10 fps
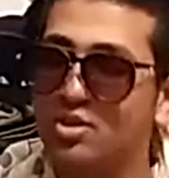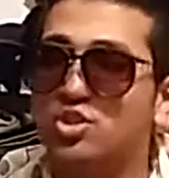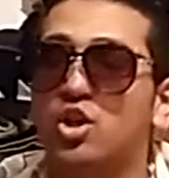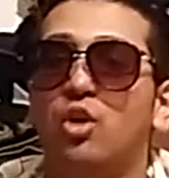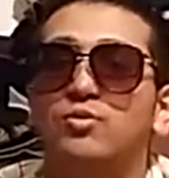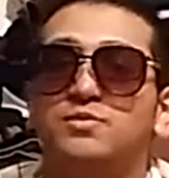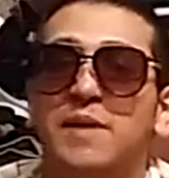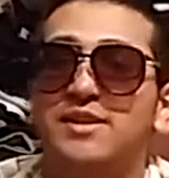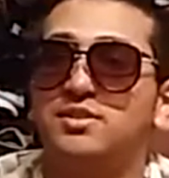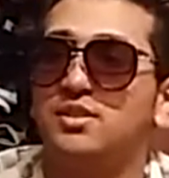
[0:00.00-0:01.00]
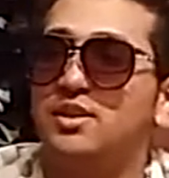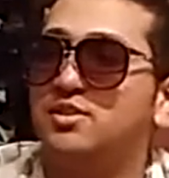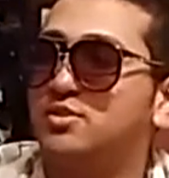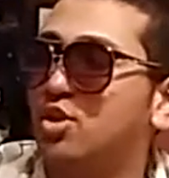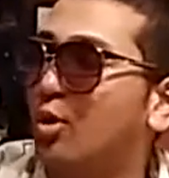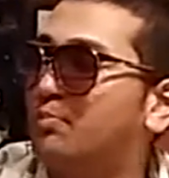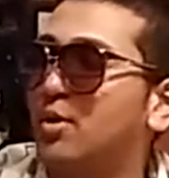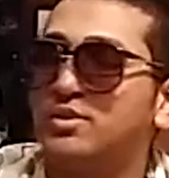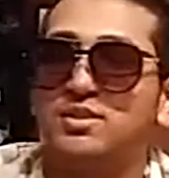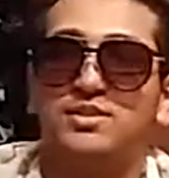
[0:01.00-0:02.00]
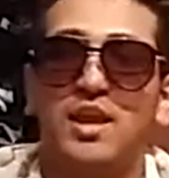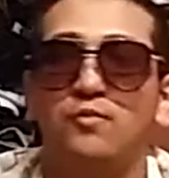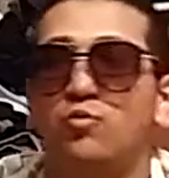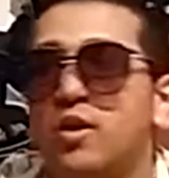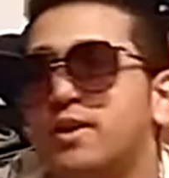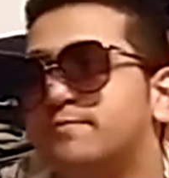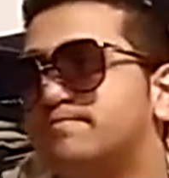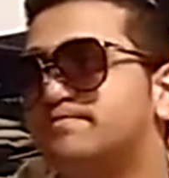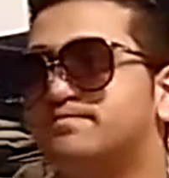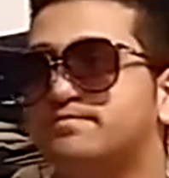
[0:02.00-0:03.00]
the show was basically still booked the same way.